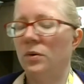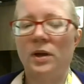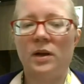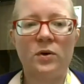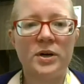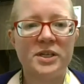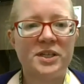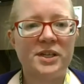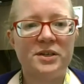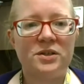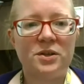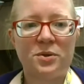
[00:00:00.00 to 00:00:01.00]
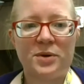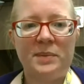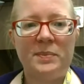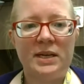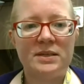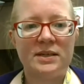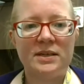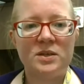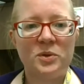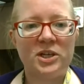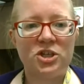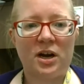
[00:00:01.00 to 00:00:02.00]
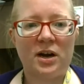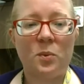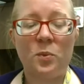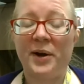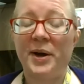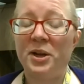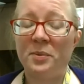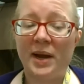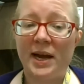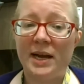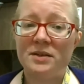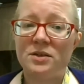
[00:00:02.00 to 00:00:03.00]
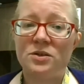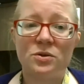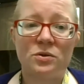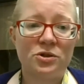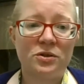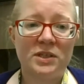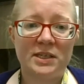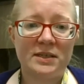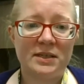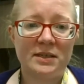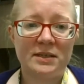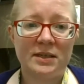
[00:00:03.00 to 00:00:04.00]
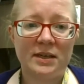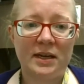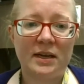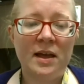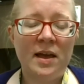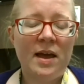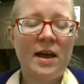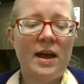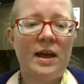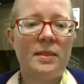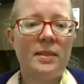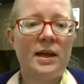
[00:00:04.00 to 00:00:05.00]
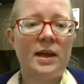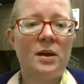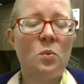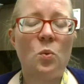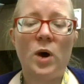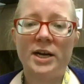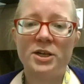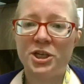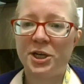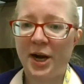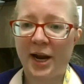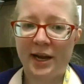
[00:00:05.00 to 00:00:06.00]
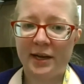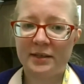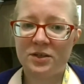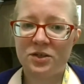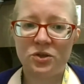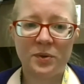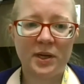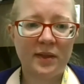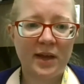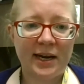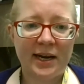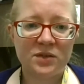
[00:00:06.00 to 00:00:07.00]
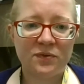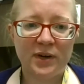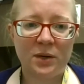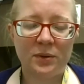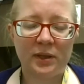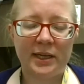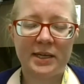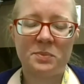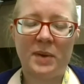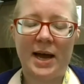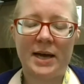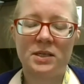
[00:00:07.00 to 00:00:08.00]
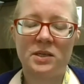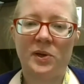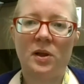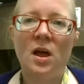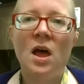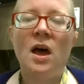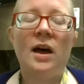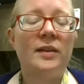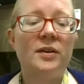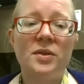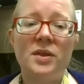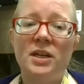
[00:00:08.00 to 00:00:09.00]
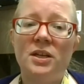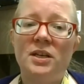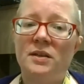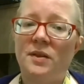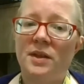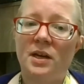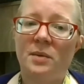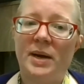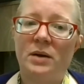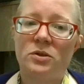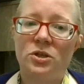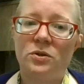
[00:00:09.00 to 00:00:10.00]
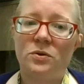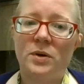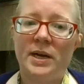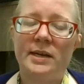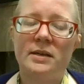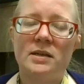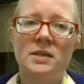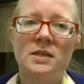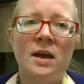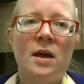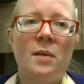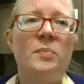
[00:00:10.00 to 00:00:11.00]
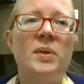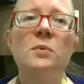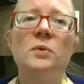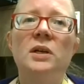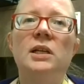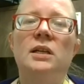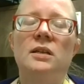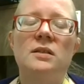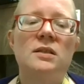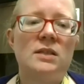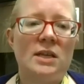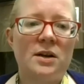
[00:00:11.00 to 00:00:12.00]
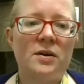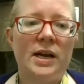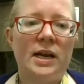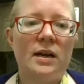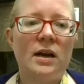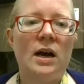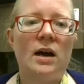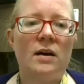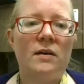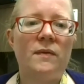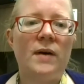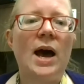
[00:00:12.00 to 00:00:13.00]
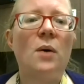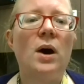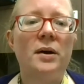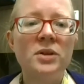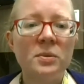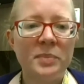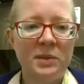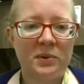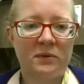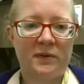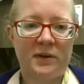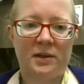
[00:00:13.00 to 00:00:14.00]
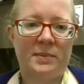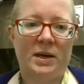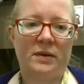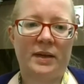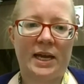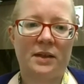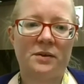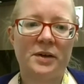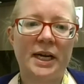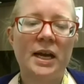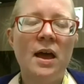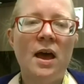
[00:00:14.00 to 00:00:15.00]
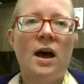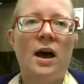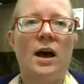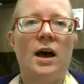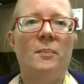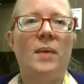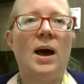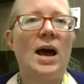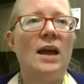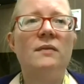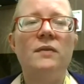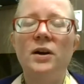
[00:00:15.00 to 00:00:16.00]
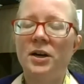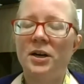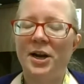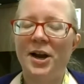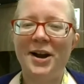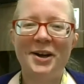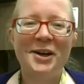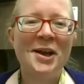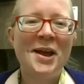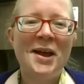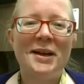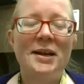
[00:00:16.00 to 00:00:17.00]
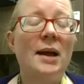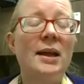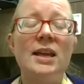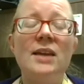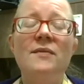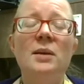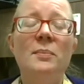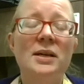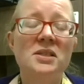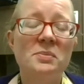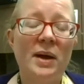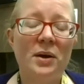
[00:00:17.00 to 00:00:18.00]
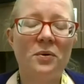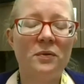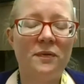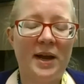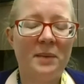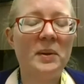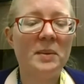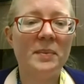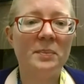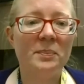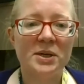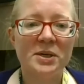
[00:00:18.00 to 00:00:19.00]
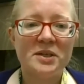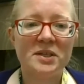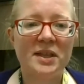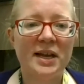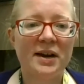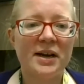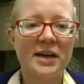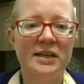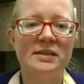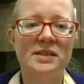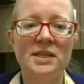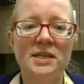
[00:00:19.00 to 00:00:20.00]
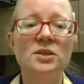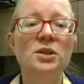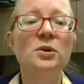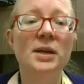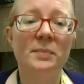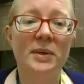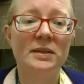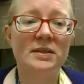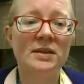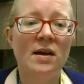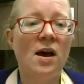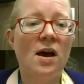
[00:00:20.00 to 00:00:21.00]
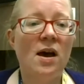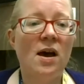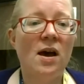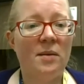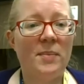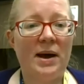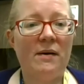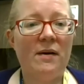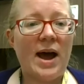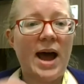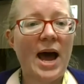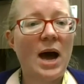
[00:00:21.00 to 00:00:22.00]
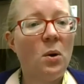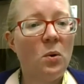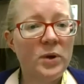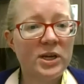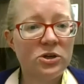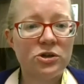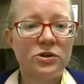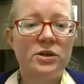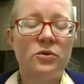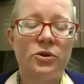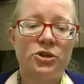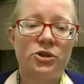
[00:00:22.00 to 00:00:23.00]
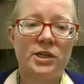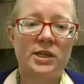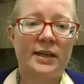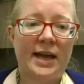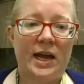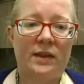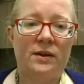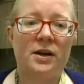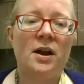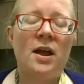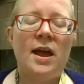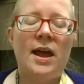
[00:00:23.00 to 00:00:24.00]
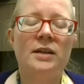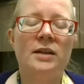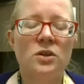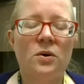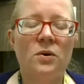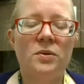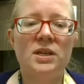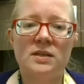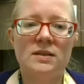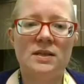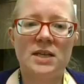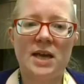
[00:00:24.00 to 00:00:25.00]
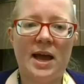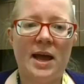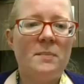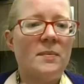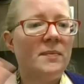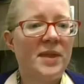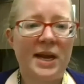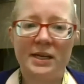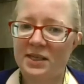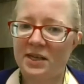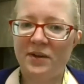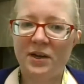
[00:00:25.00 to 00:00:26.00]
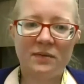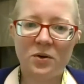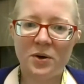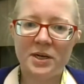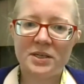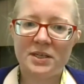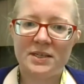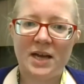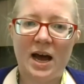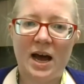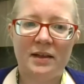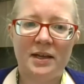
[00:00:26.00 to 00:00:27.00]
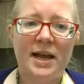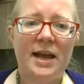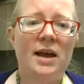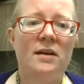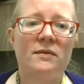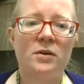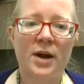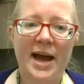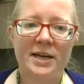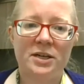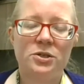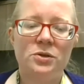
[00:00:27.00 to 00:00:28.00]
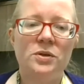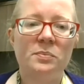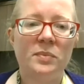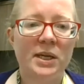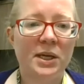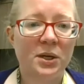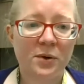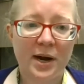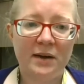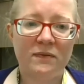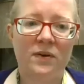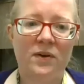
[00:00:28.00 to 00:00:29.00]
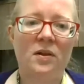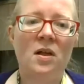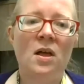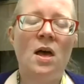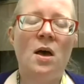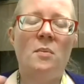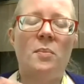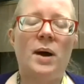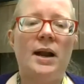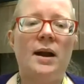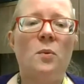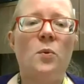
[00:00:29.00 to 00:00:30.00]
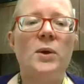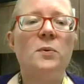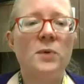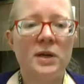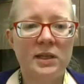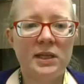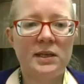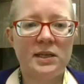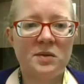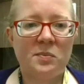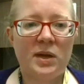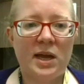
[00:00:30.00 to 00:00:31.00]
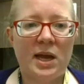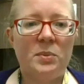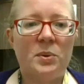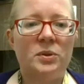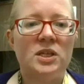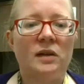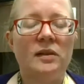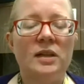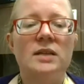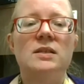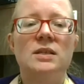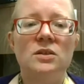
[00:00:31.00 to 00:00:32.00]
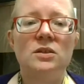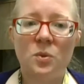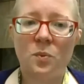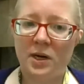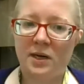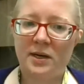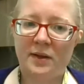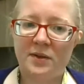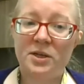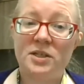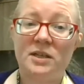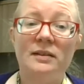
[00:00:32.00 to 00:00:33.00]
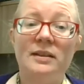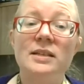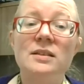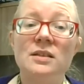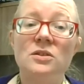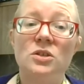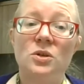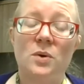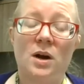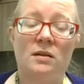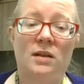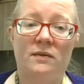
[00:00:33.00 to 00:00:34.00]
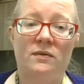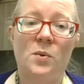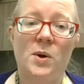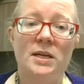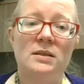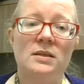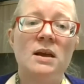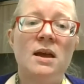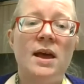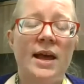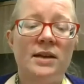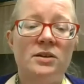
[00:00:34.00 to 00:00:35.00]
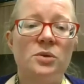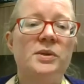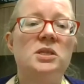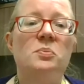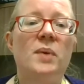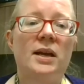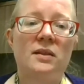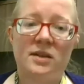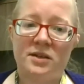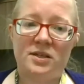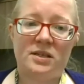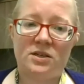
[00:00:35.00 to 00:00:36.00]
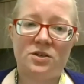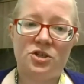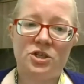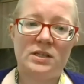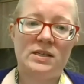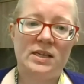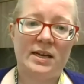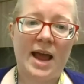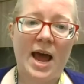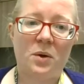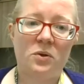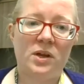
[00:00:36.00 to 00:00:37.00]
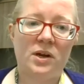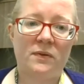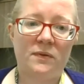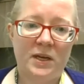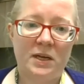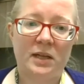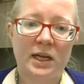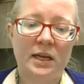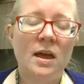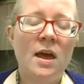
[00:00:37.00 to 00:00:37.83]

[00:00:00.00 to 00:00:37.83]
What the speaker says: Of course, there's the three basics, which are wearing your mask, social distancing, and then washing your hands, doing that as frequently as possible. Another thing you need to think about too is be really considerate of how other people feel about gathering. I've heard, even amongst my own family members, there is disagreement about how we should or shouldn't gather. And so this is a time, Thanksgiving, of course, is a holiday of gratitude and being grateful. But we really need to be able to listen to one another, to listen to our loved ones, and to respect their decisions and how they're feeling.